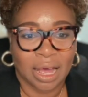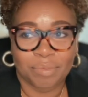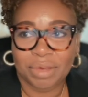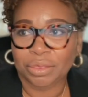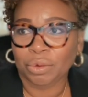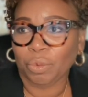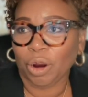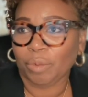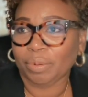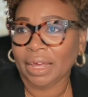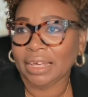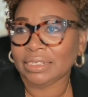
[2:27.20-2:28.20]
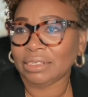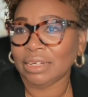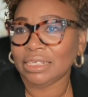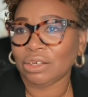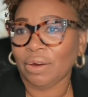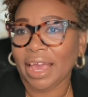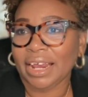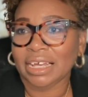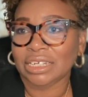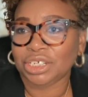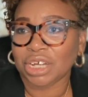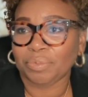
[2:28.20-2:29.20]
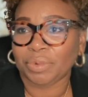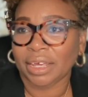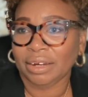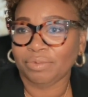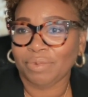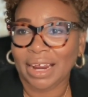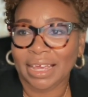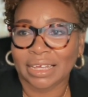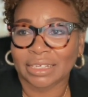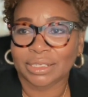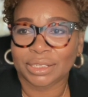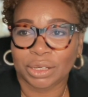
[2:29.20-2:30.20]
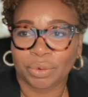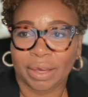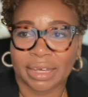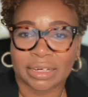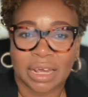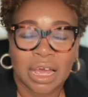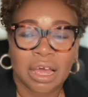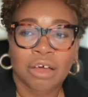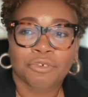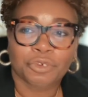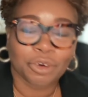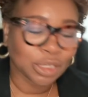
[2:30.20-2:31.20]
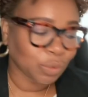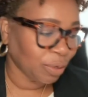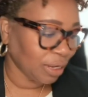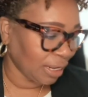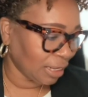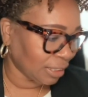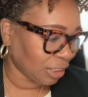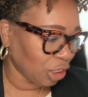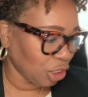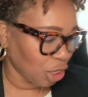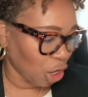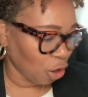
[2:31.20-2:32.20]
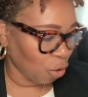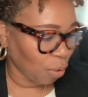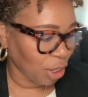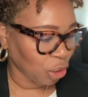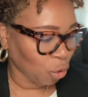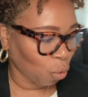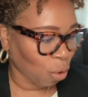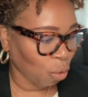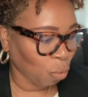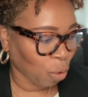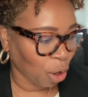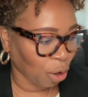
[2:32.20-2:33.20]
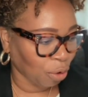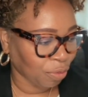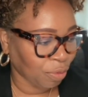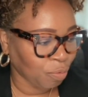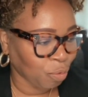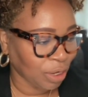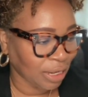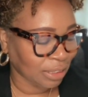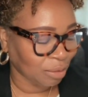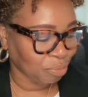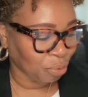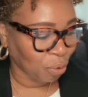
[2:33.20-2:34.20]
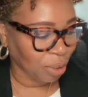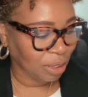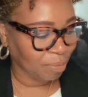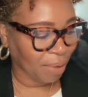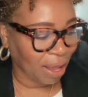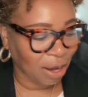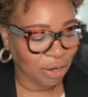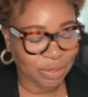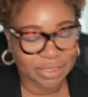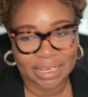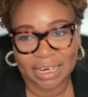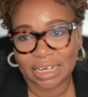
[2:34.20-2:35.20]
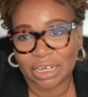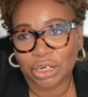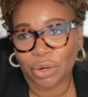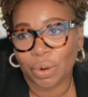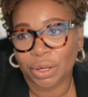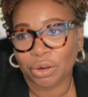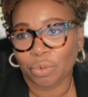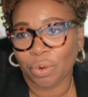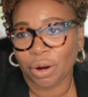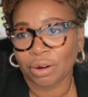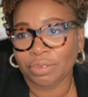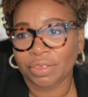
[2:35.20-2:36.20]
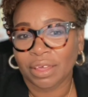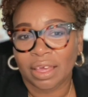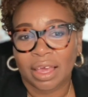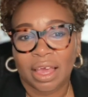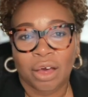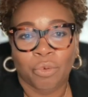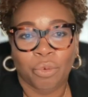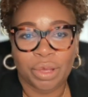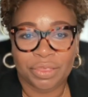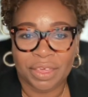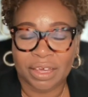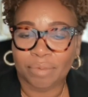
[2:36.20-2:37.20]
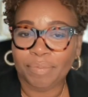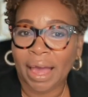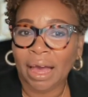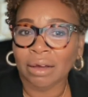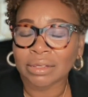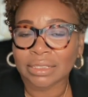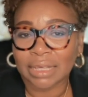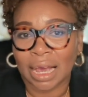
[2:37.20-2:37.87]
in the workplace. So let's go ahead and get right into it. First one is to know your worth. What is important about understanding and knowing your worth when we think about